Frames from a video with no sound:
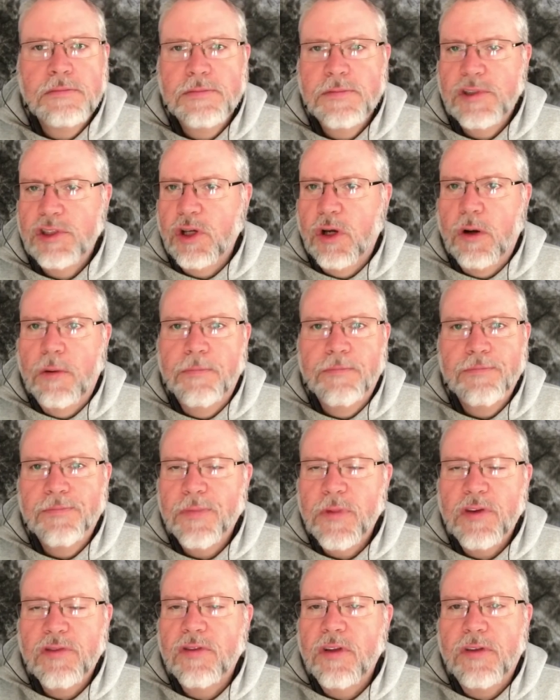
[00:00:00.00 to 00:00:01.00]
So
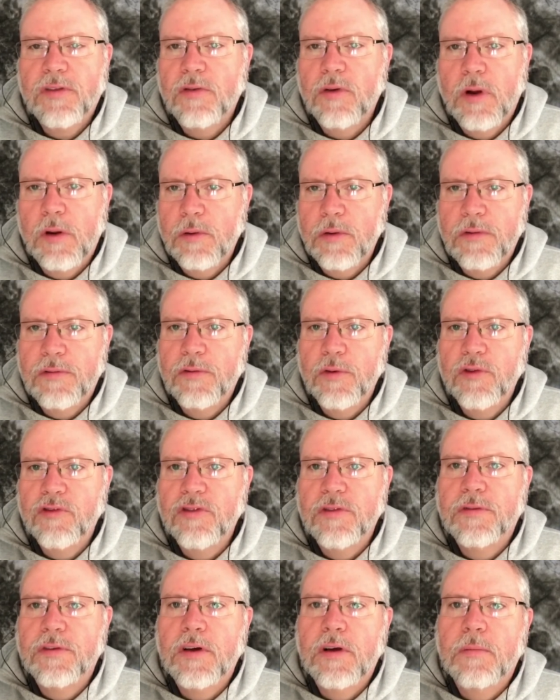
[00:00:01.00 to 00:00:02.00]
there's nothing wrong with a
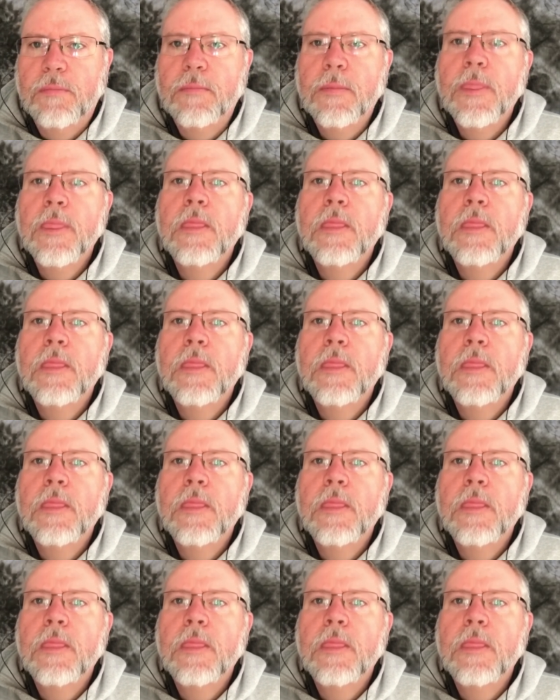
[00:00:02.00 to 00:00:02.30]
Fujifilm